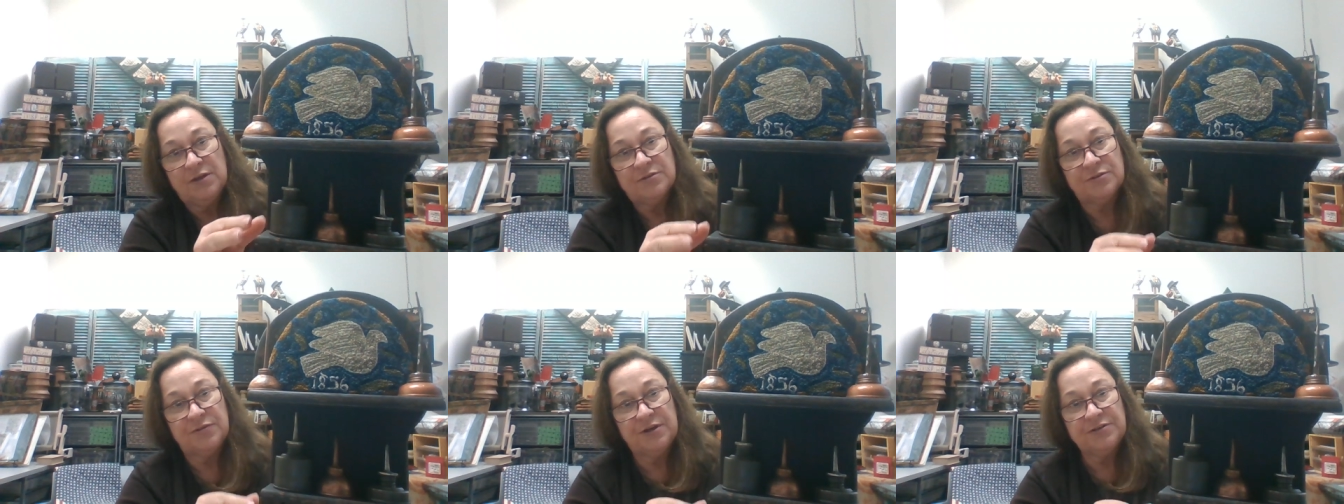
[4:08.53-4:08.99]

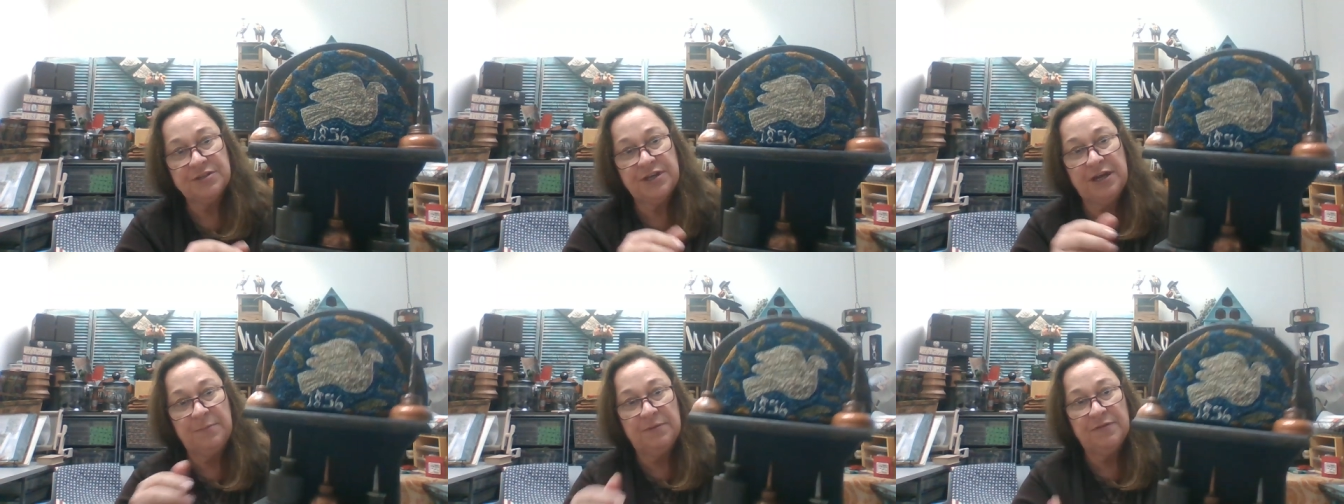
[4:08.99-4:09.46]
So there's a
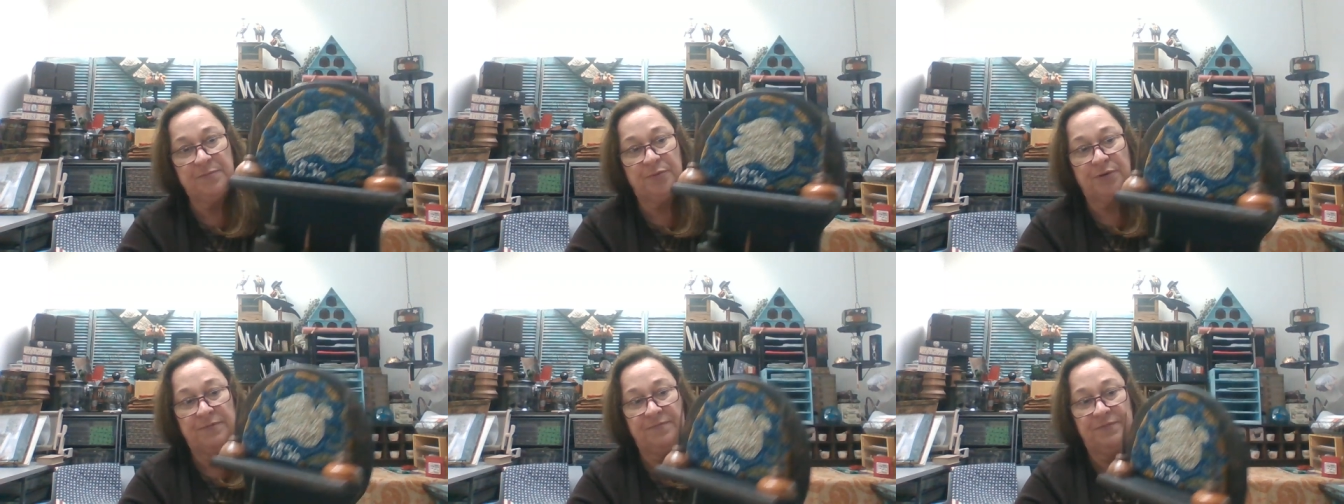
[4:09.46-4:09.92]
couple of
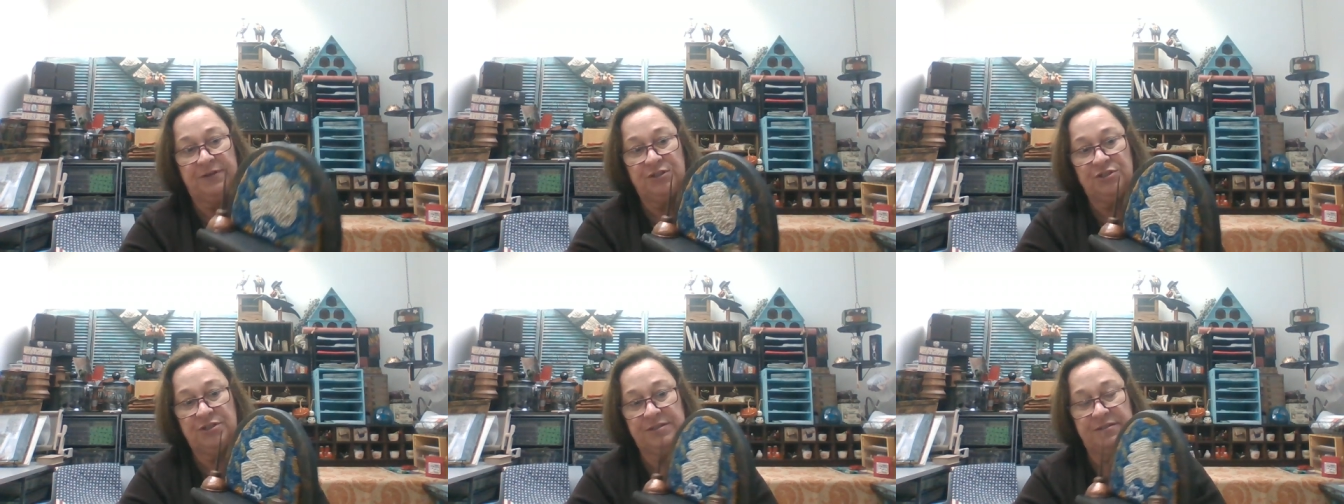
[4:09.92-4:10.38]
prim
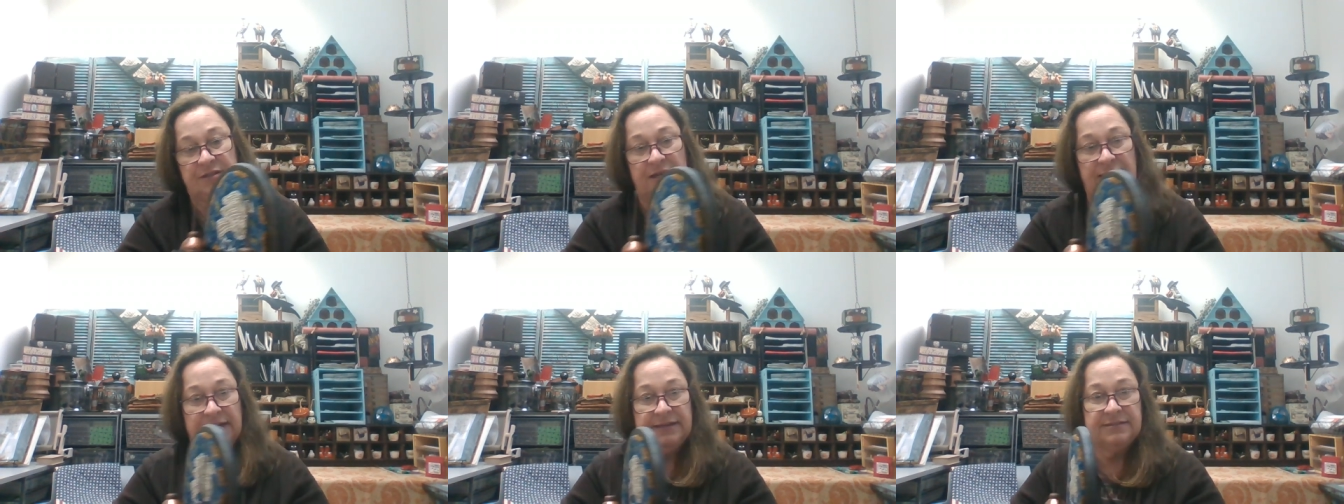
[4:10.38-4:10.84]
finishes, and
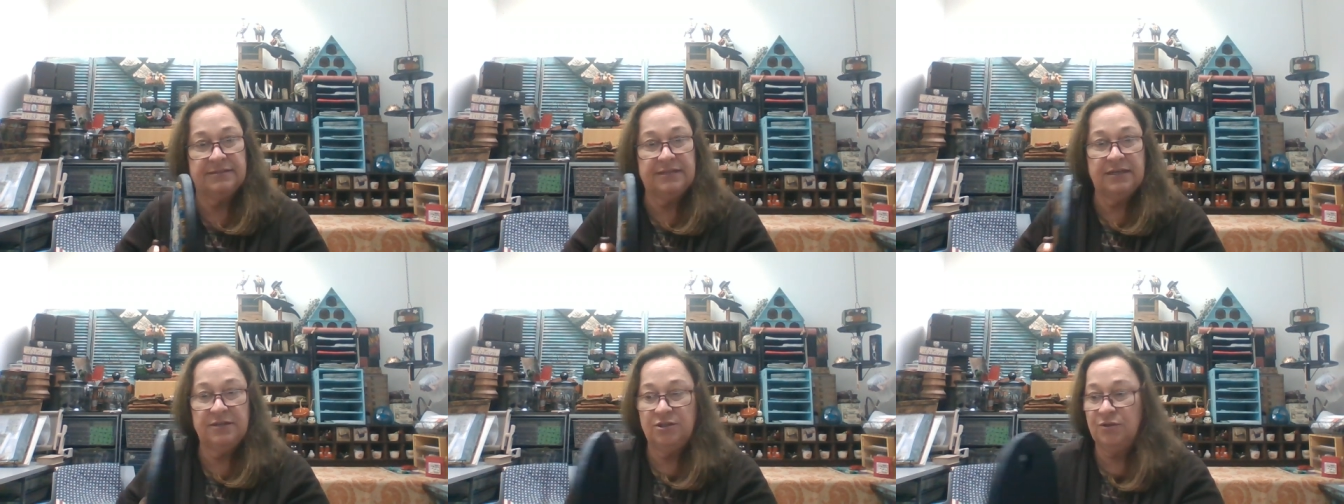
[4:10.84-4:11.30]
like I
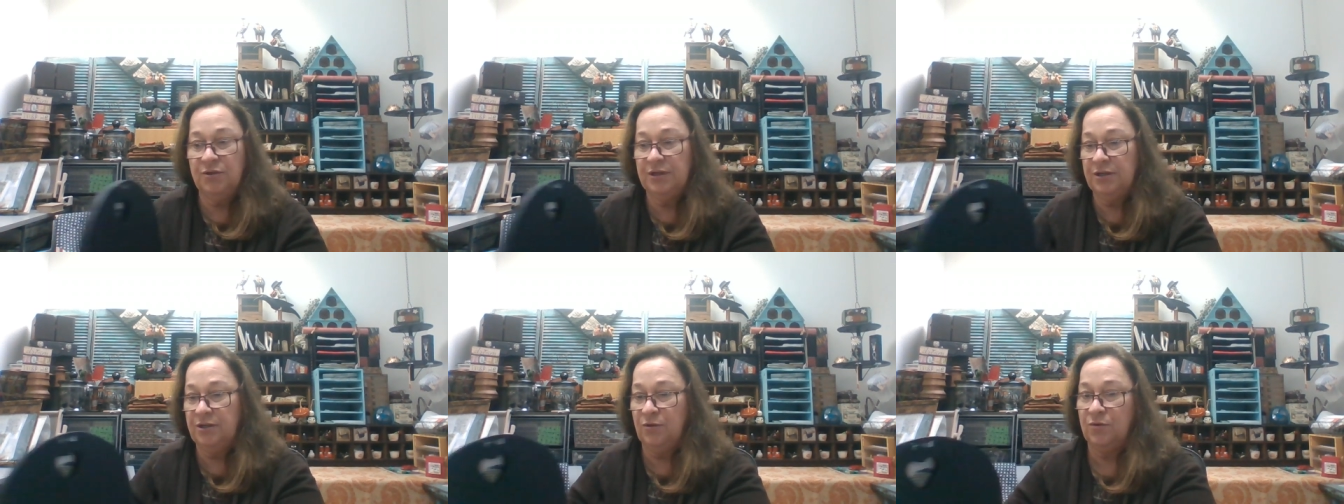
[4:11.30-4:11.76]
said, you
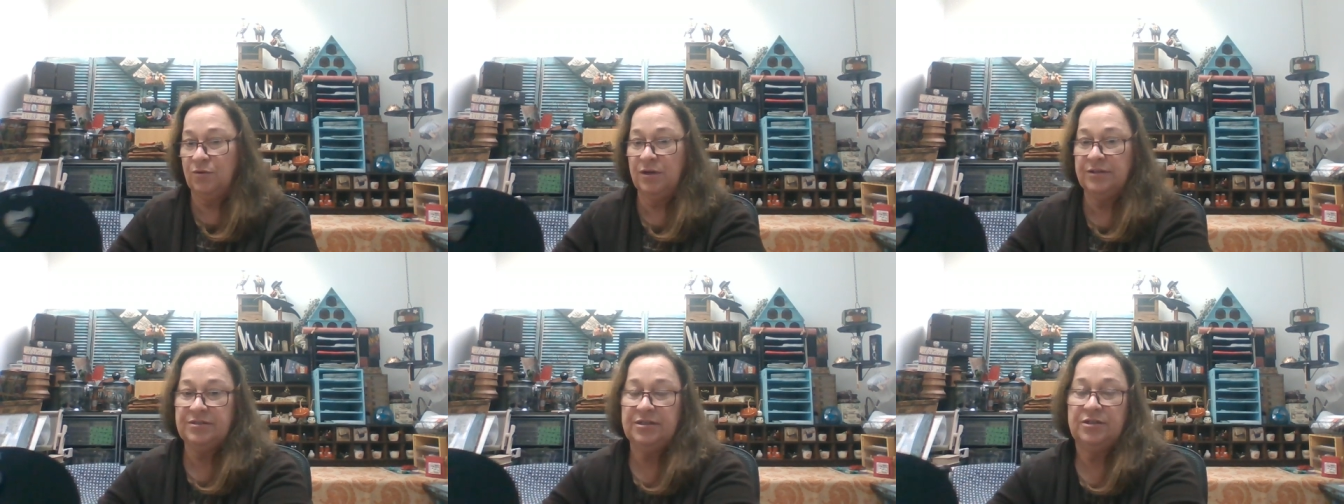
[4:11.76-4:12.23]
can do
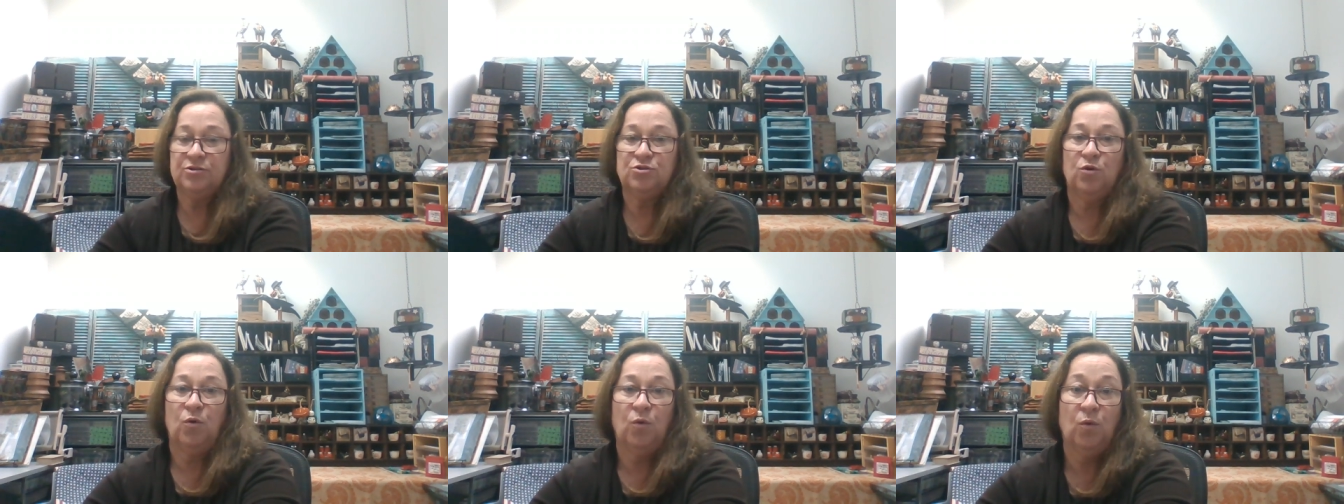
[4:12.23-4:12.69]
cross stitch
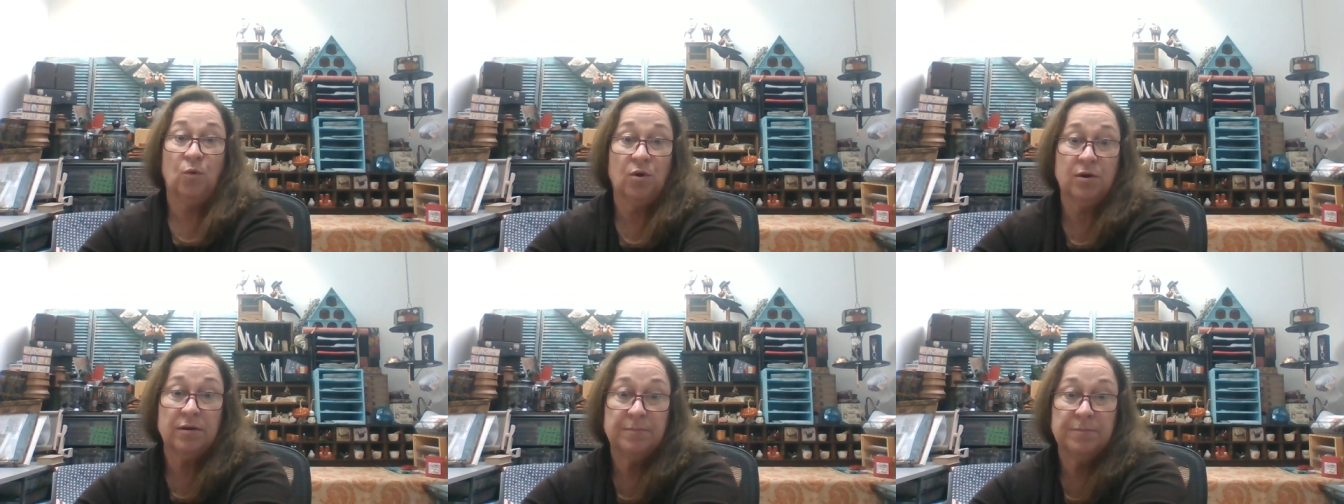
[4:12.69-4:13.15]

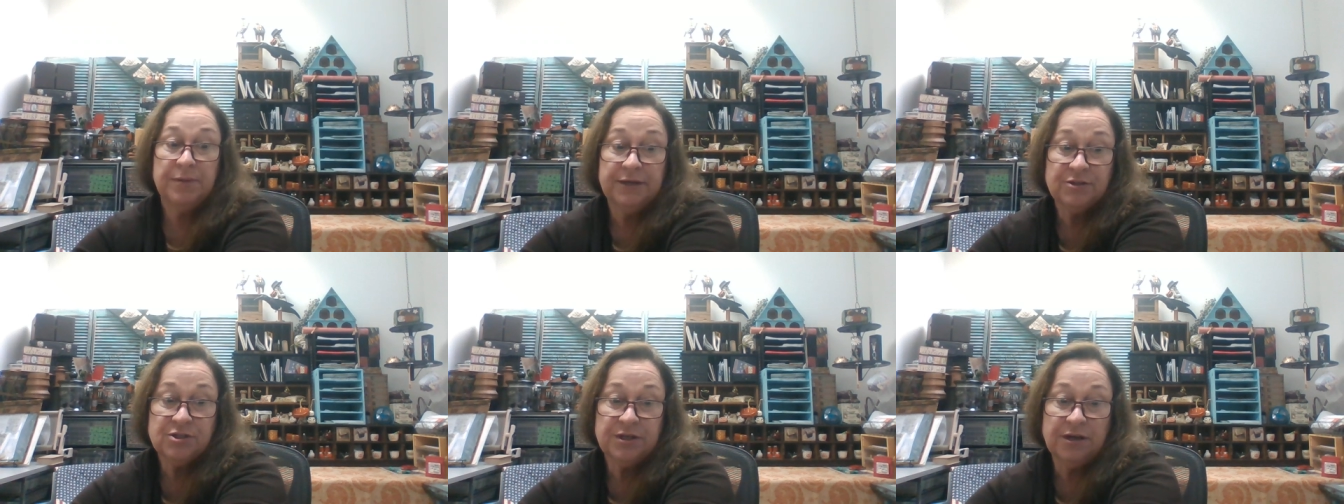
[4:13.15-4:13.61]
or
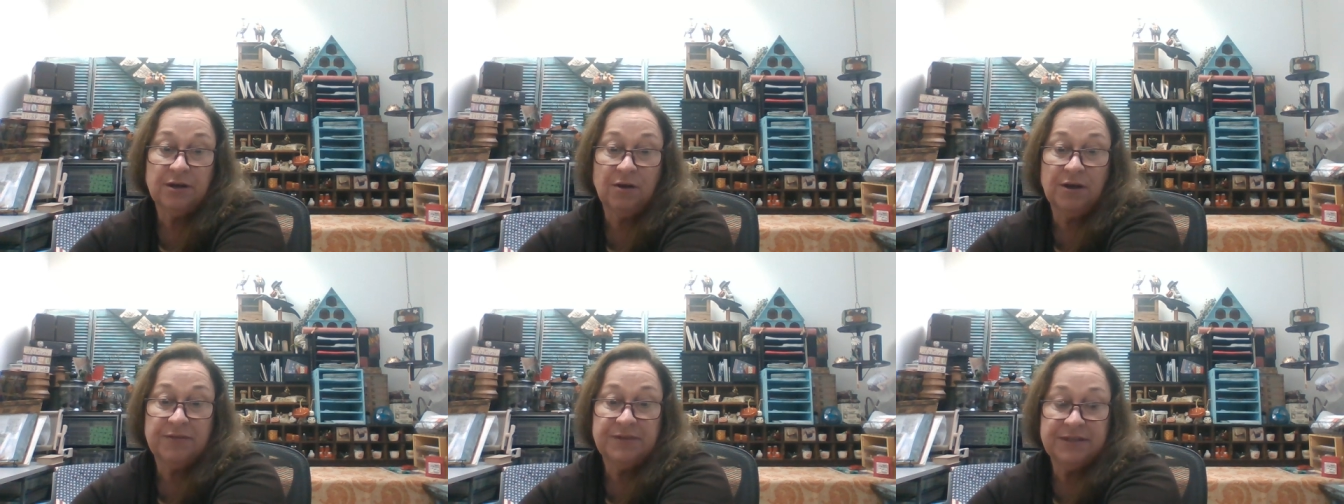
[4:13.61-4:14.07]
punch needle
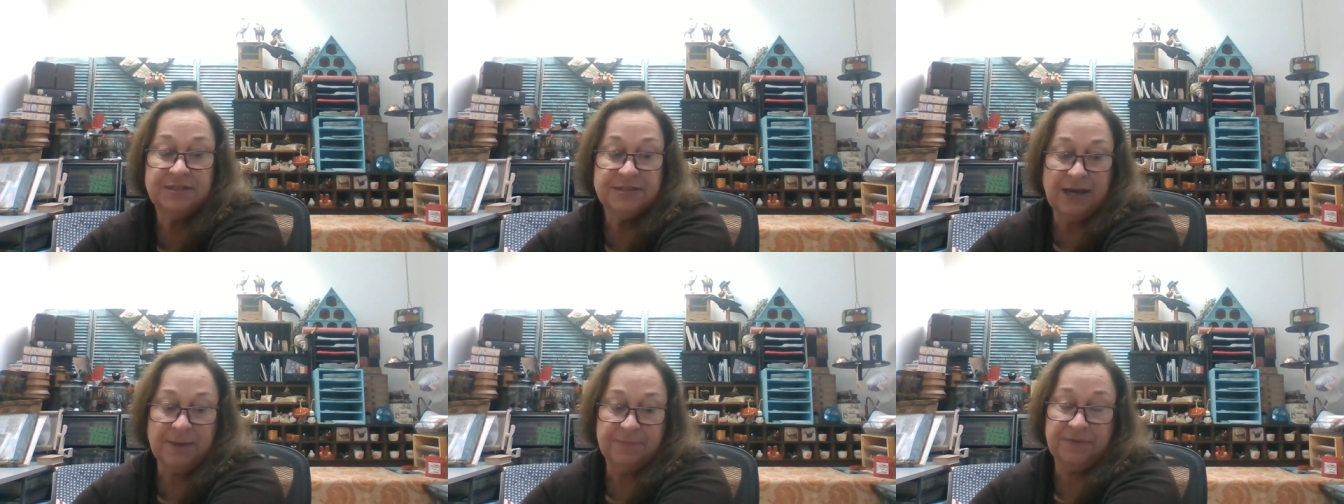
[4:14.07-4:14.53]
on these
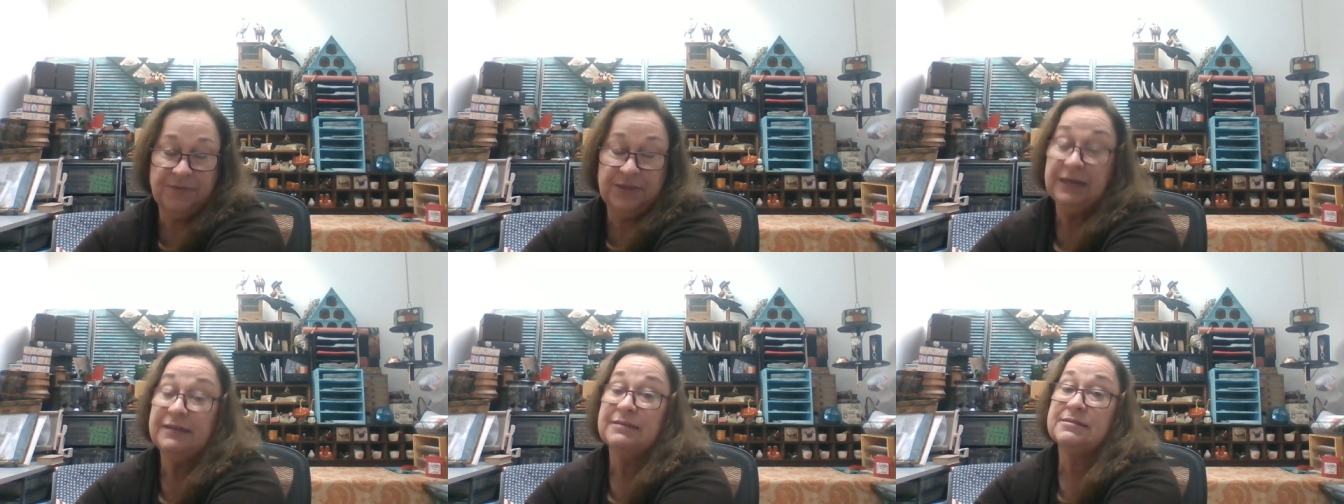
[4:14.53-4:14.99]
type of
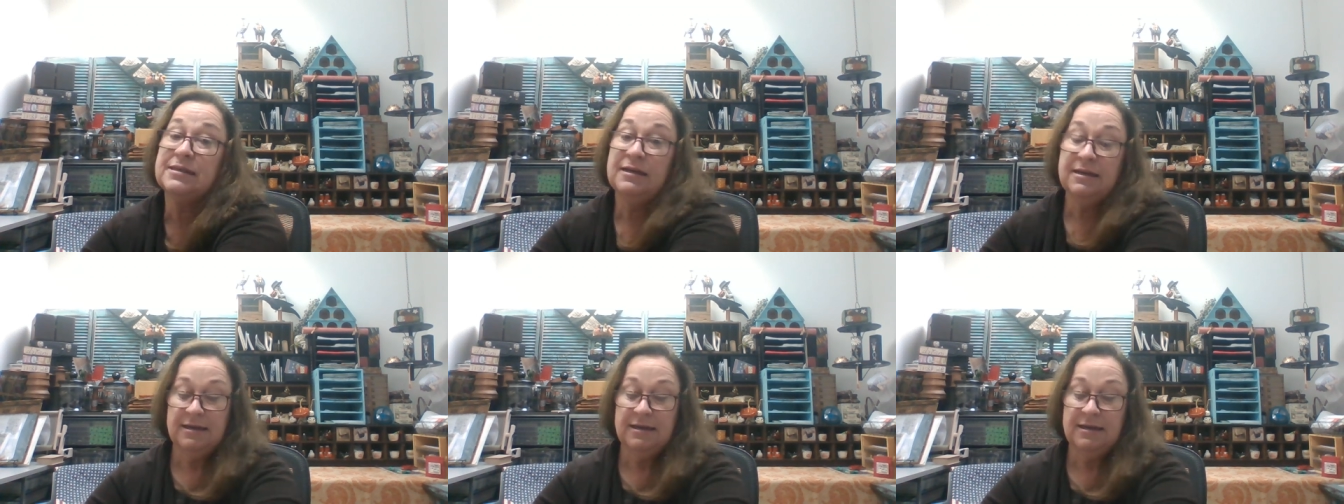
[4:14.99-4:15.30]
things.